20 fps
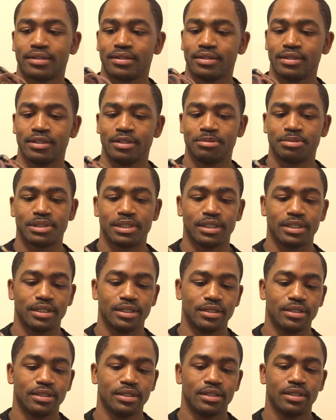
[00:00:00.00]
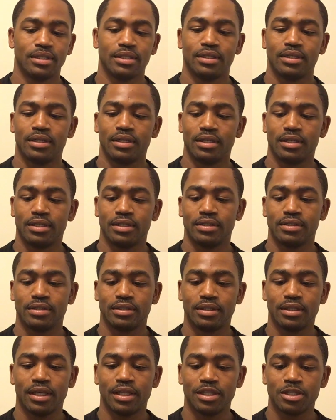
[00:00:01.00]
You know what I'm saying?
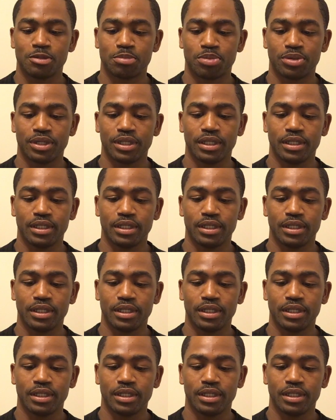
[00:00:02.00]
Leather's pretty